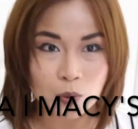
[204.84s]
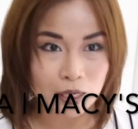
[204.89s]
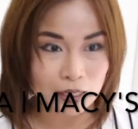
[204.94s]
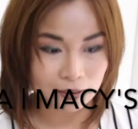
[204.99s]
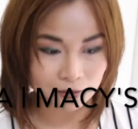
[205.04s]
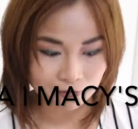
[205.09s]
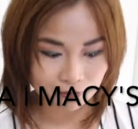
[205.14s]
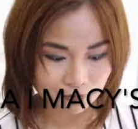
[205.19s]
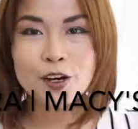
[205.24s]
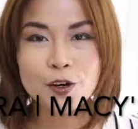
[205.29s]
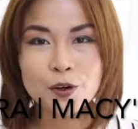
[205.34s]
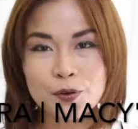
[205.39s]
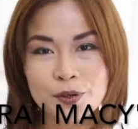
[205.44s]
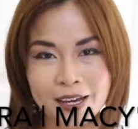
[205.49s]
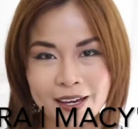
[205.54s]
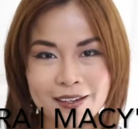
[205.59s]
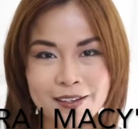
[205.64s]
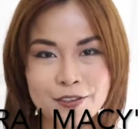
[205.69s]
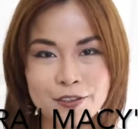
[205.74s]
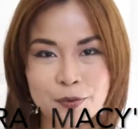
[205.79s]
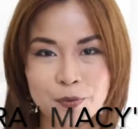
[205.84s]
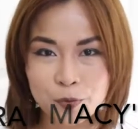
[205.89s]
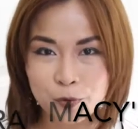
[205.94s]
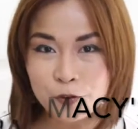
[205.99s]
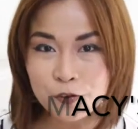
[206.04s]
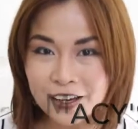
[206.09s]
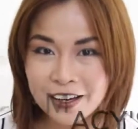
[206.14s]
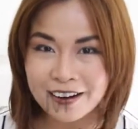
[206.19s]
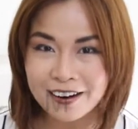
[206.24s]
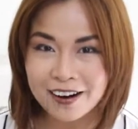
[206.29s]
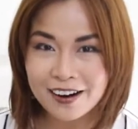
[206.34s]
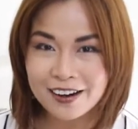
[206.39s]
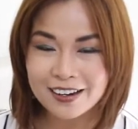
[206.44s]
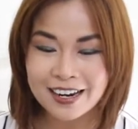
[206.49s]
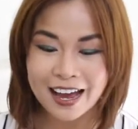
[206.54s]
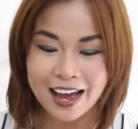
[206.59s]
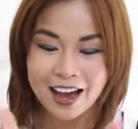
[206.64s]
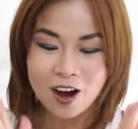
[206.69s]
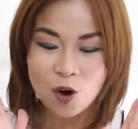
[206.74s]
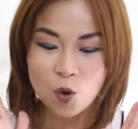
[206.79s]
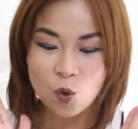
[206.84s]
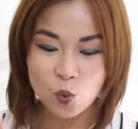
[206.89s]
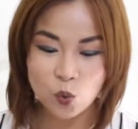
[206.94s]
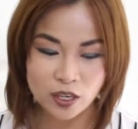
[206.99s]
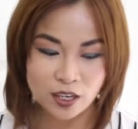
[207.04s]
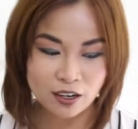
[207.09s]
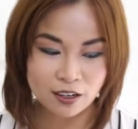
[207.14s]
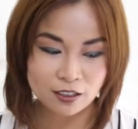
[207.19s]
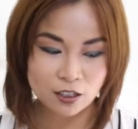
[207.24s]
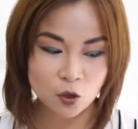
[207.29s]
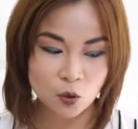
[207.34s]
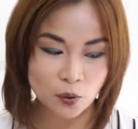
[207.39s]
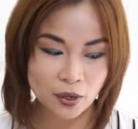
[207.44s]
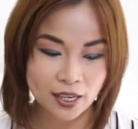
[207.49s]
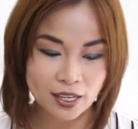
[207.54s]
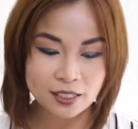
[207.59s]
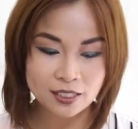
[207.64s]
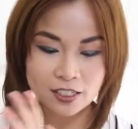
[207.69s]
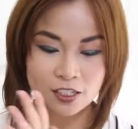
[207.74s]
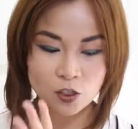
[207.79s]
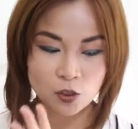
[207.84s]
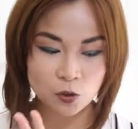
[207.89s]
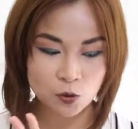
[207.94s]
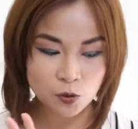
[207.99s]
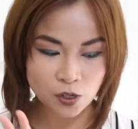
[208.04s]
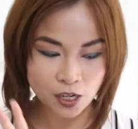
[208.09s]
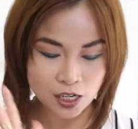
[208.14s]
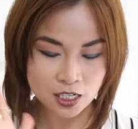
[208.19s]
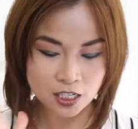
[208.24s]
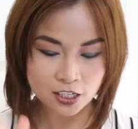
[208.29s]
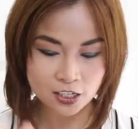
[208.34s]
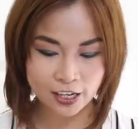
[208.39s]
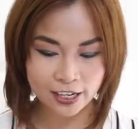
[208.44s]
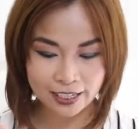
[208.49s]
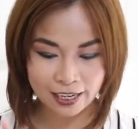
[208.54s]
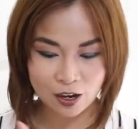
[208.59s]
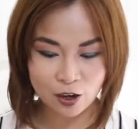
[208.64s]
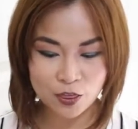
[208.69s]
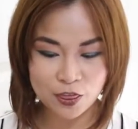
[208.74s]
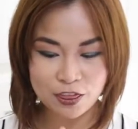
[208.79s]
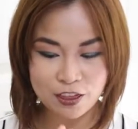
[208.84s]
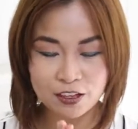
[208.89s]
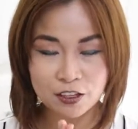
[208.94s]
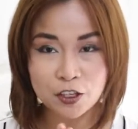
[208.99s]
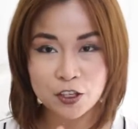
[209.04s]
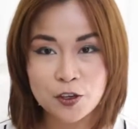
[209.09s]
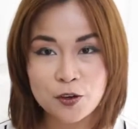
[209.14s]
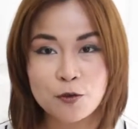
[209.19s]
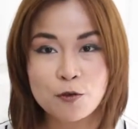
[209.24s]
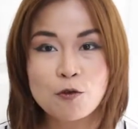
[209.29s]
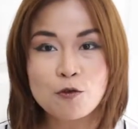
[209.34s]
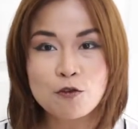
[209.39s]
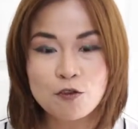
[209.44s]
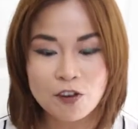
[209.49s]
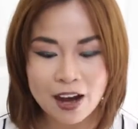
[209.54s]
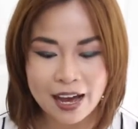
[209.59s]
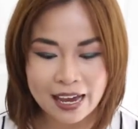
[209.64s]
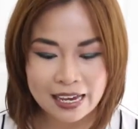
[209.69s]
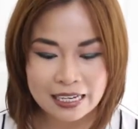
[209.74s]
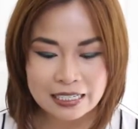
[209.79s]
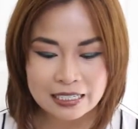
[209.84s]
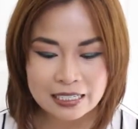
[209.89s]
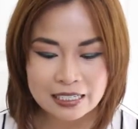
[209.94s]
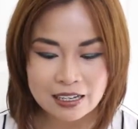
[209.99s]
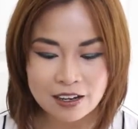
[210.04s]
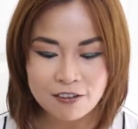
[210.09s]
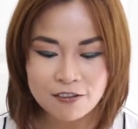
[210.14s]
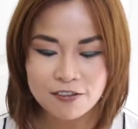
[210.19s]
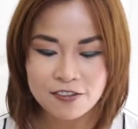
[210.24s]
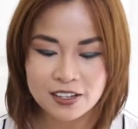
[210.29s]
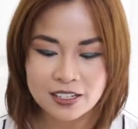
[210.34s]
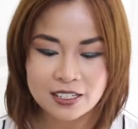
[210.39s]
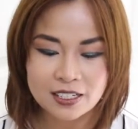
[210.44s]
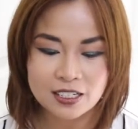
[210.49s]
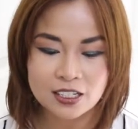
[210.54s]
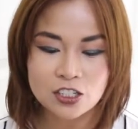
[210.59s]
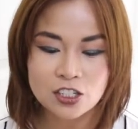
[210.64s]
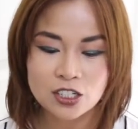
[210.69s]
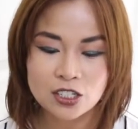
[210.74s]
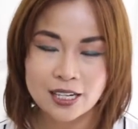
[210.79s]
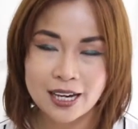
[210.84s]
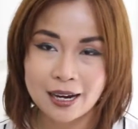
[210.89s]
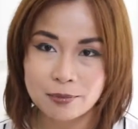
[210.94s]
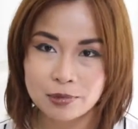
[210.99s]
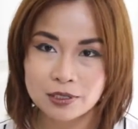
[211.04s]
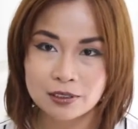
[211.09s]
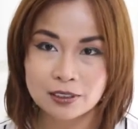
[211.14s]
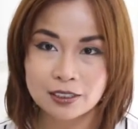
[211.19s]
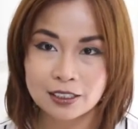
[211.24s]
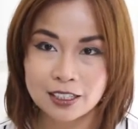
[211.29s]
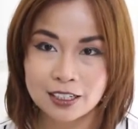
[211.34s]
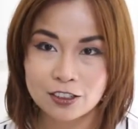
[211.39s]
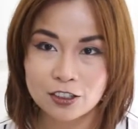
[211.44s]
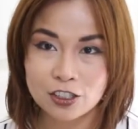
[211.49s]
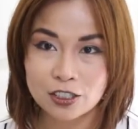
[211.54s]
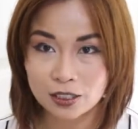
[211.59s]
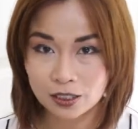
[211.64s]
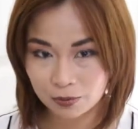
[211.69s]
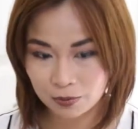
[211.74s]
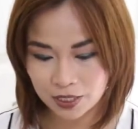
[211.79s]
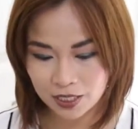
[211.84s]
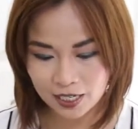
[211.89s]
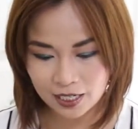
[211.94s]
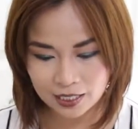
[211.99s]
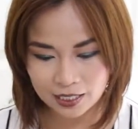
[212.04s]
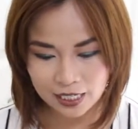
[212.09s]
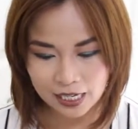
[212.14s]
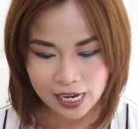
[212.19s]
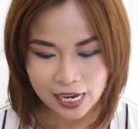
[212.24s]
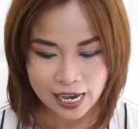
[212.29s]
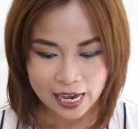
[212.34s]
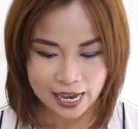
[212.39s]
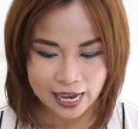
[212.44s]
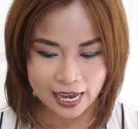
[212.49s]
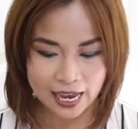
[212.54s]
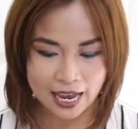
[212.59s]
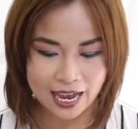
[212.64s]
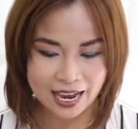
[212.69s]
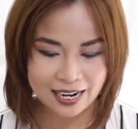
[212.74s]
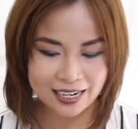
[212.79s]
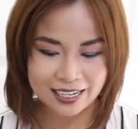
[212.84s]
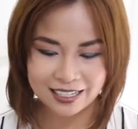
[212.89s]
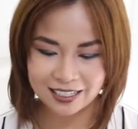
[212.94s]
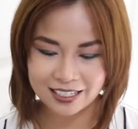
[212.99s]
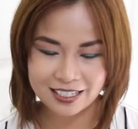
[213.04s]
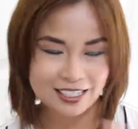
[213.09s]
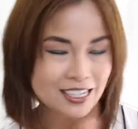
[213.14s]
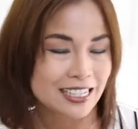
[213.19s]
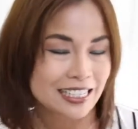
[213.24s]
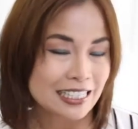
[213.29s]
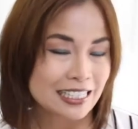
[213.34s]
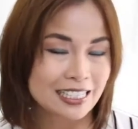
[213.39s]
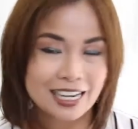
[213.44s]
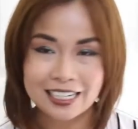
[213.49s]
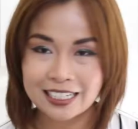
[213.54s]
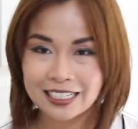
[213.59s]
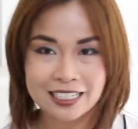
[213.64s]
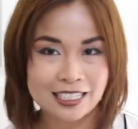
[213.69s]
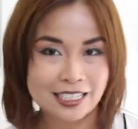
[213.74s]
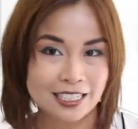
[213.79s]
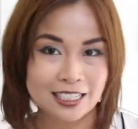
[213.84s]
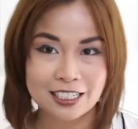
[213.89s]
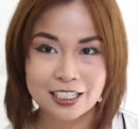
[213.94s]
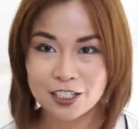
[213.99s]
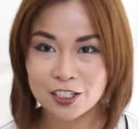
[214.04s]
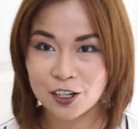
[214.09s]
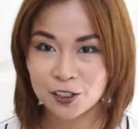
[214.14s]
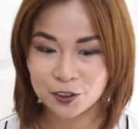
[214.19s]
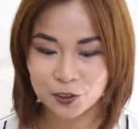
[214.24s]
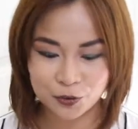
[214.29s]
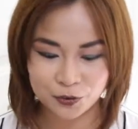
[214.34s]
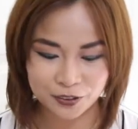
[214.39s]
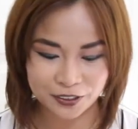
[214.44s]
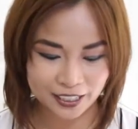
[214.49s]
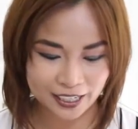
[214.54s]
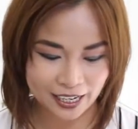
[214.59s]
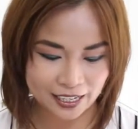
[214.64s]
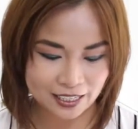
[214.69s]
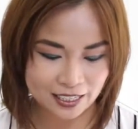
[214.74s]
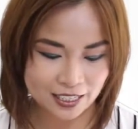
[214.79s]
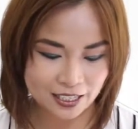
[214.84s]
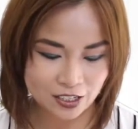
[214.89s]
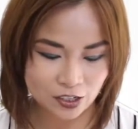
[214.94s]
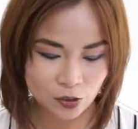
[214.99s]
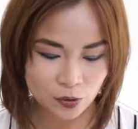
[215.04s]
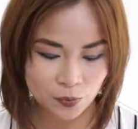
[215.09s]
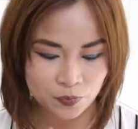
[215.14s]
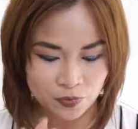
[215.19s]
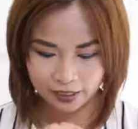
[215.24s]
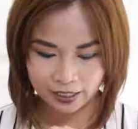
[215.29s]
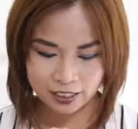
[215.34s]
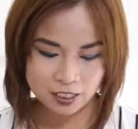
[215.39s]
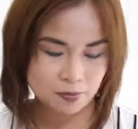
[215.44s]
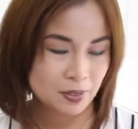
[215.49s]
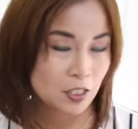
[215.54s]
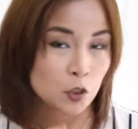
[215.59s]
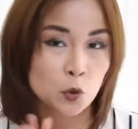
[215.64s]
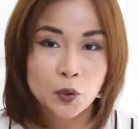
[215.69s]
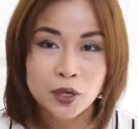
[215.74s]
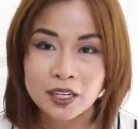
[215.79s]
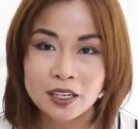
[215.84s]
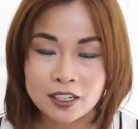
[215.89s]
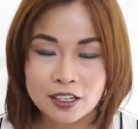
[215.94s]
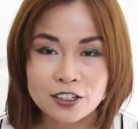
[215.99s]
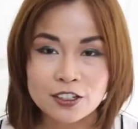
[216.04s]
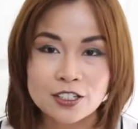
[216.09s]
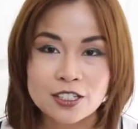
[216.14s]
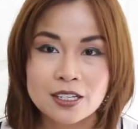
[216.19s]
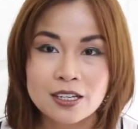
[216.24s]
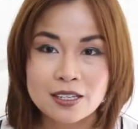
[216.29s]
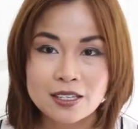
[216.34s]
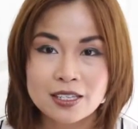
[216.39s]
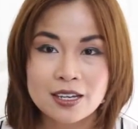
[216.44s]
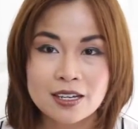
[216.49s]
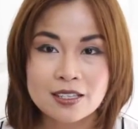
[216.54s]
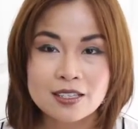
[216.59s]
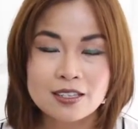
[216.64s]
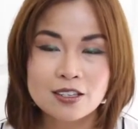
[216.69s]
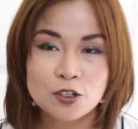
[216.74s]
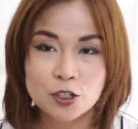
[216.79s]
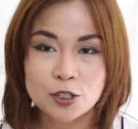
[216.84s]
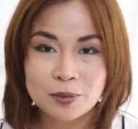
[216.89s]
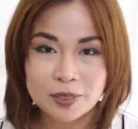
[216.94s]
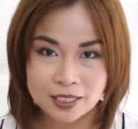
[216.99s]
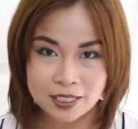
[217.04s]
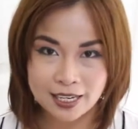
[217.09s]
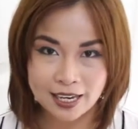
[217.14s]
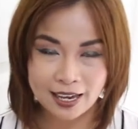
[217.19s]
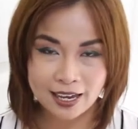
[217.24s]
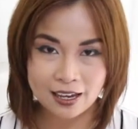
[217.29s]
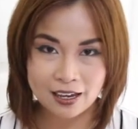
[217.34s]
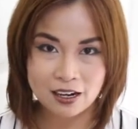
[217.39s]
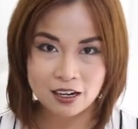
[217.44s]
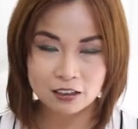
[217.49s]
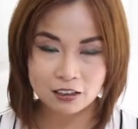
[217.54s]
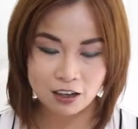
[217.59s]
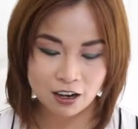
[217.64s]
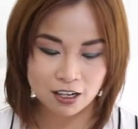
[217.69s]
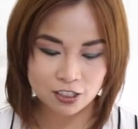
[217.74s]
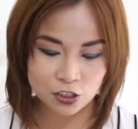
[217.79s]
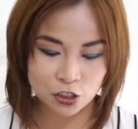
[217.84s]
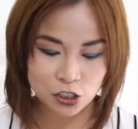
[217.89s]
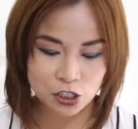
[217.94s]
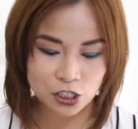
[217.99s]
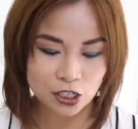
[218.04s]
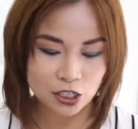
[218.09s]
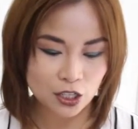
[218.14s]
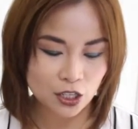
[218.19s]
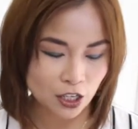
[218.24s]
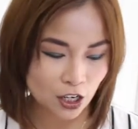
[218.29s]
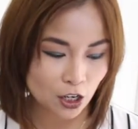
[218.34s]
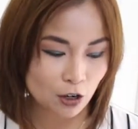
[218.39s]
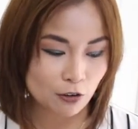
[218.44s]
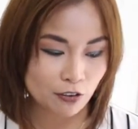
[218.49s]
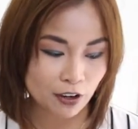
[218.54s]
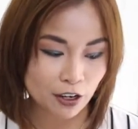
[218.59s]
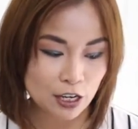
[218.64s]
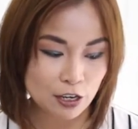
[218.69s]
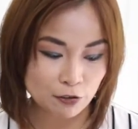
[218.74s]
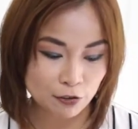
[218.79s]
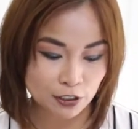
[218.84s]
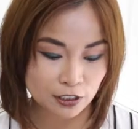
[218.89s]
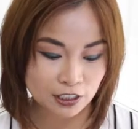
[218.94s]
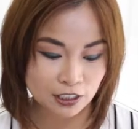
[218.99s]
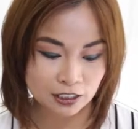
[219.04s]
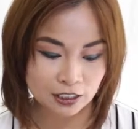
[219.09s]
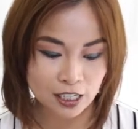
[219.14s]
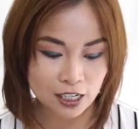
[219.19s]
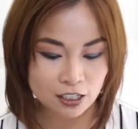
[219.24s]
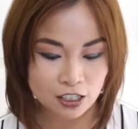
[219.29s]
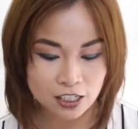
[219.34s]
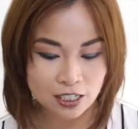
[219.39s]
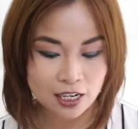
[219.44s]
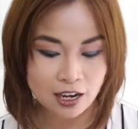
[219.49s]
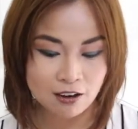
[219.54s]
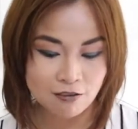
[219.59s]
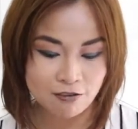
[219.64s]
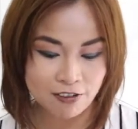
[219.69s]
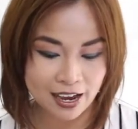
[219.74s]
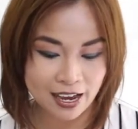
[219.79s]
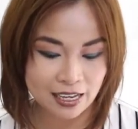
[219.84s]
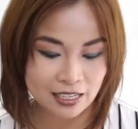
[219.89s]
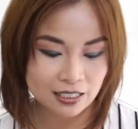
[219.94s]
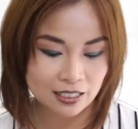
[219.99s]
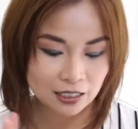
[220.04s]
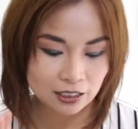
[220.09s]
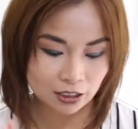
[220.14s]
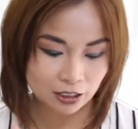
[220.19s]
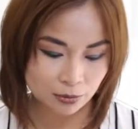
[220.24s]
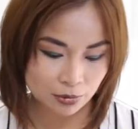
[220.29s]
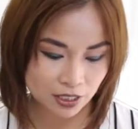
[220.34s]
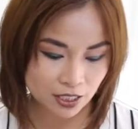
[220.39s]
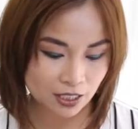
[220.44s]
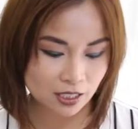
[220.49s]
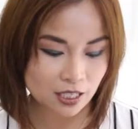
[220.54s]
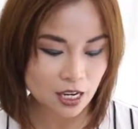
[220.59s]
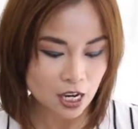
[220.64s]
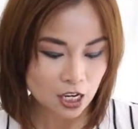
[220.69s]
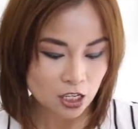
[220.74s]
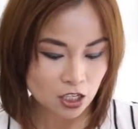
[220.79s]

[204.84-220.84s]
well. Okay, so moving on, we are going to check out the new Vice Vintage Capsule Collection lipsticks and it's 96 all over again. So it's been 20 years since Urban Decay launched their very first collection of Vice lipsticks.